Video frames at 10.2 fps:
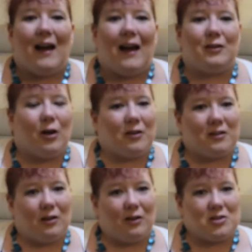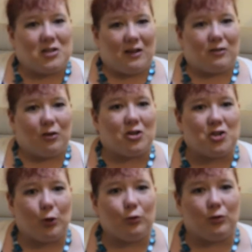And also she's done a
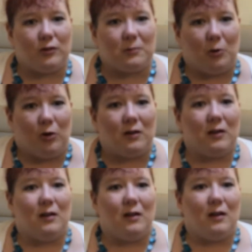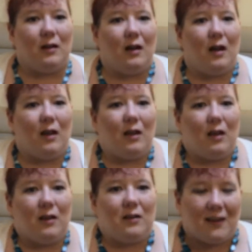children's book
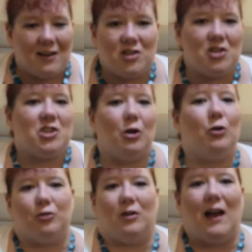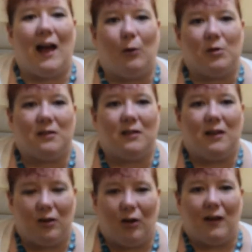teaching children how,
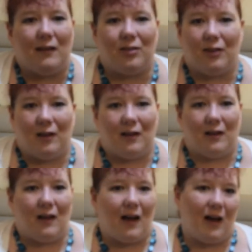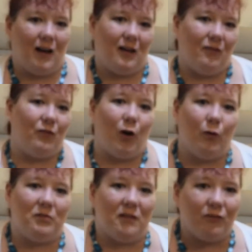you know, if they are
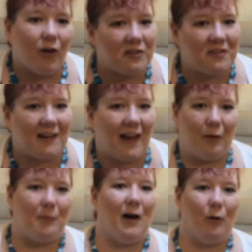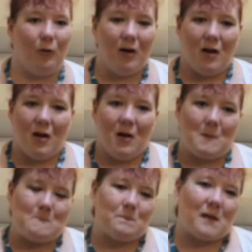involved in foster care about
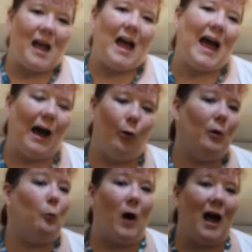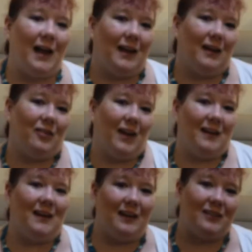how and why they
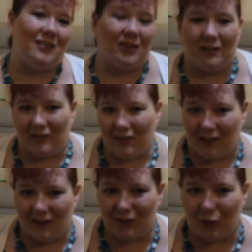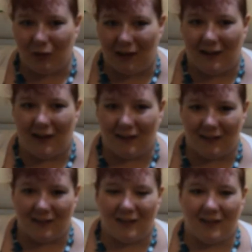need certain things doing and